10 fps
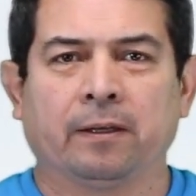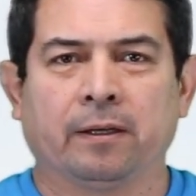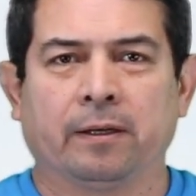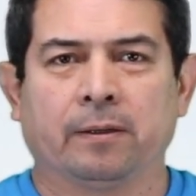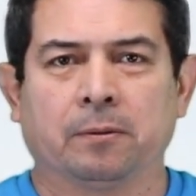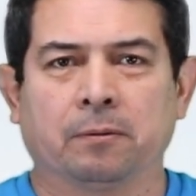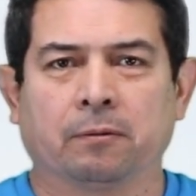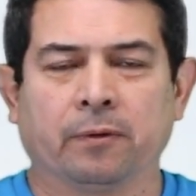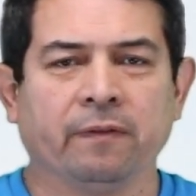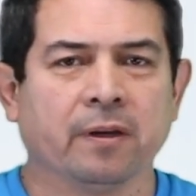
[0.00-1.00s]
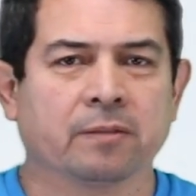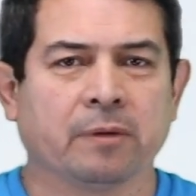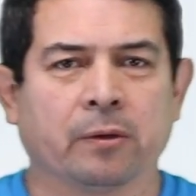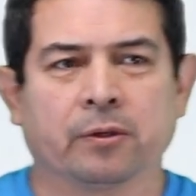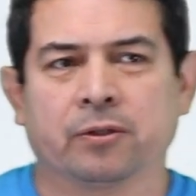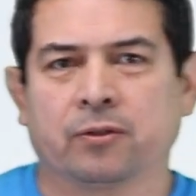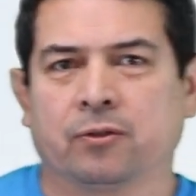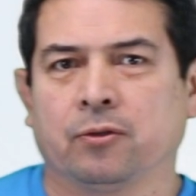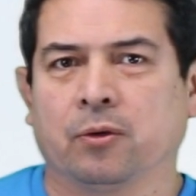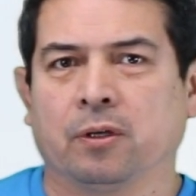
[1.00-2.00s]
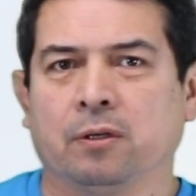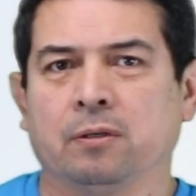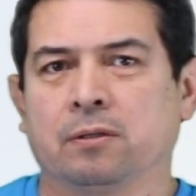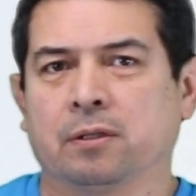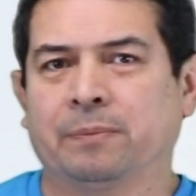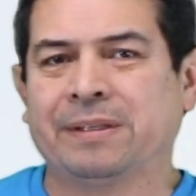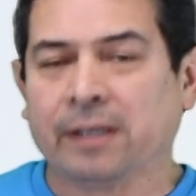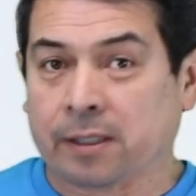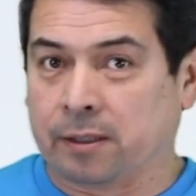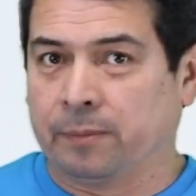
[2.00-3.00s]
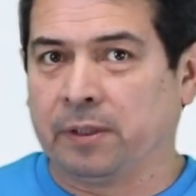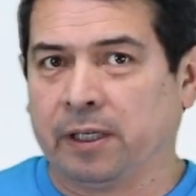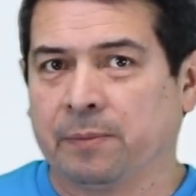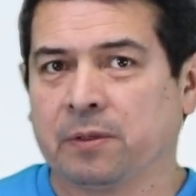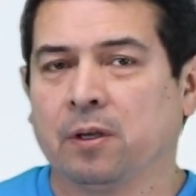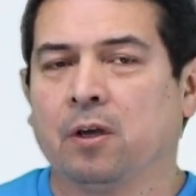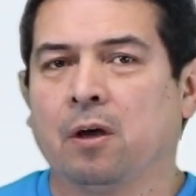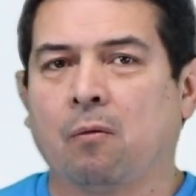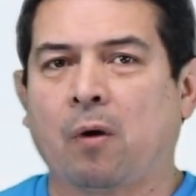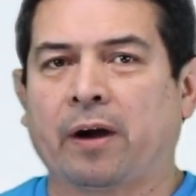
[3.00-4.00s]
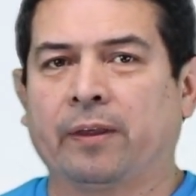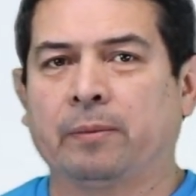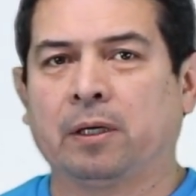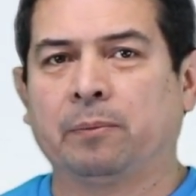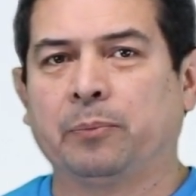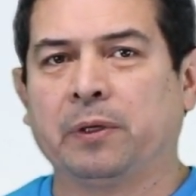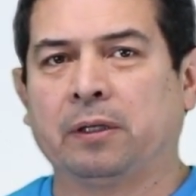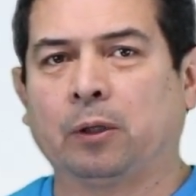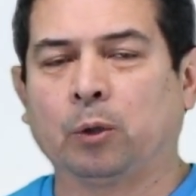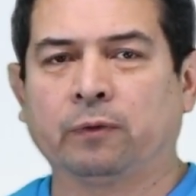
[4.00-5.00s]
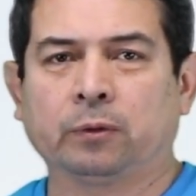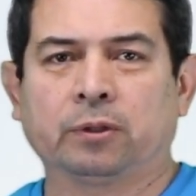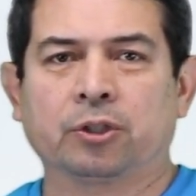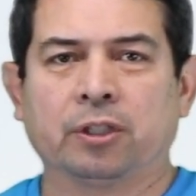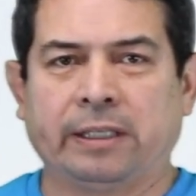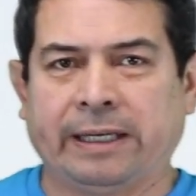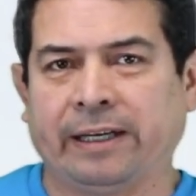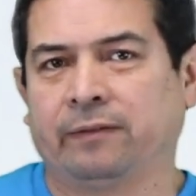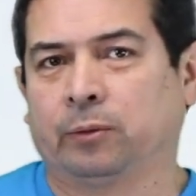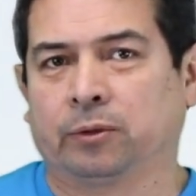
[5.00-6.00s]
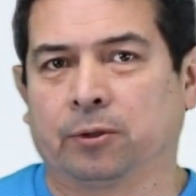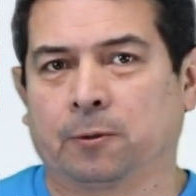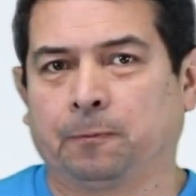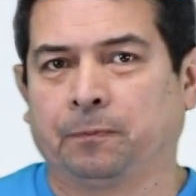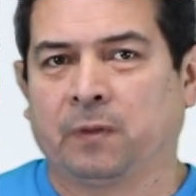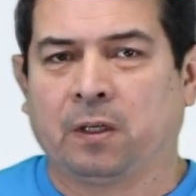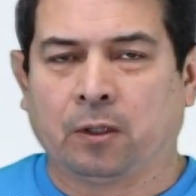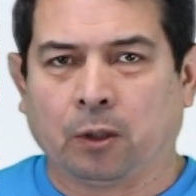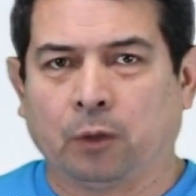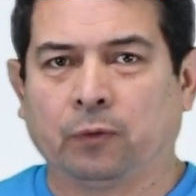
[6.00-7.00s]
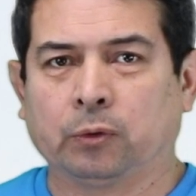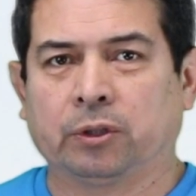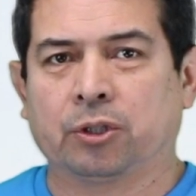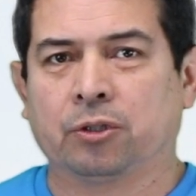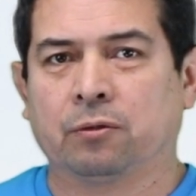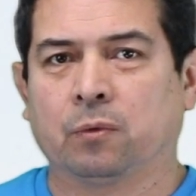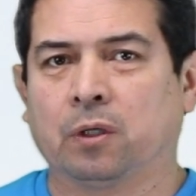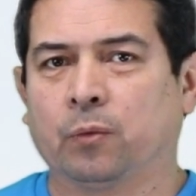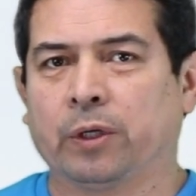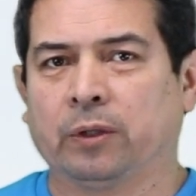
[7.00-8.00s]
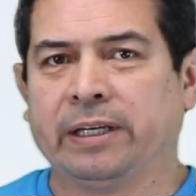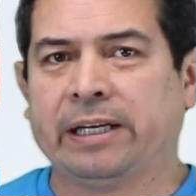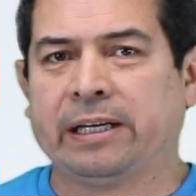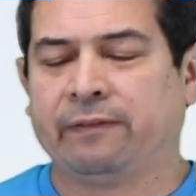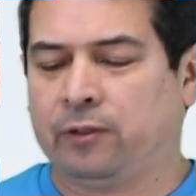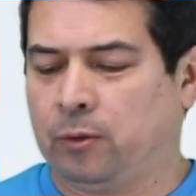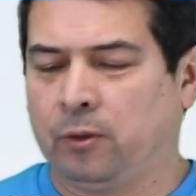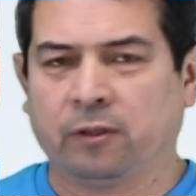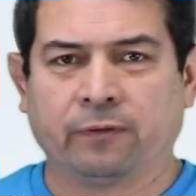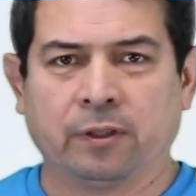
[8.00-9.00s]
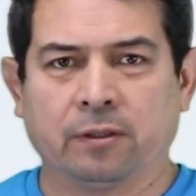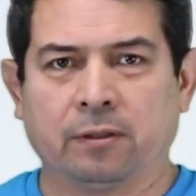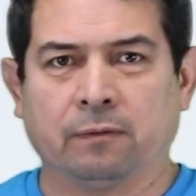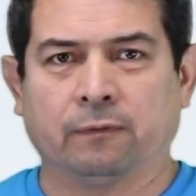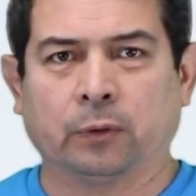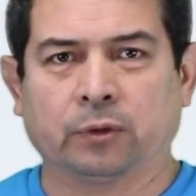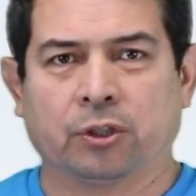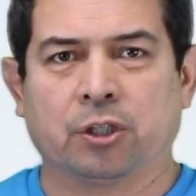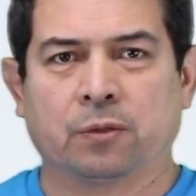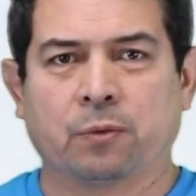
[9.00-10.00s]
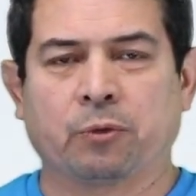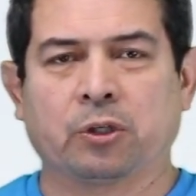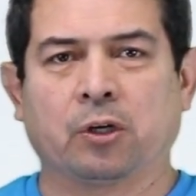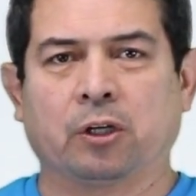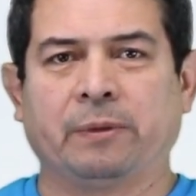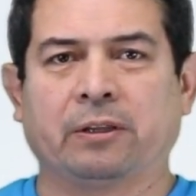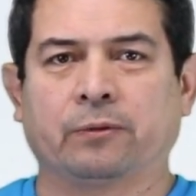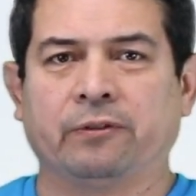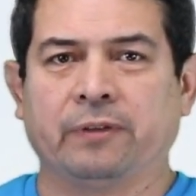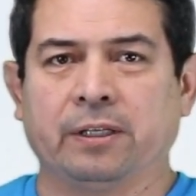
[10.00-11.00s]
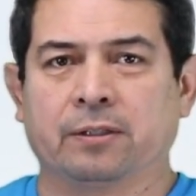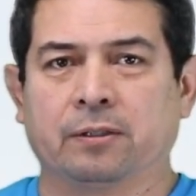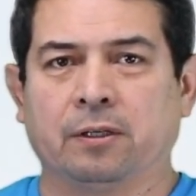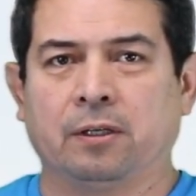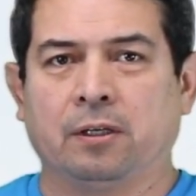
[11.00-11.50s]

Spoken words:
Now, three-phase motors, you can sometimes wire them up in low voltage and high voltage. Low voltage, well, we only have two different voltages when we're talking about three-phase.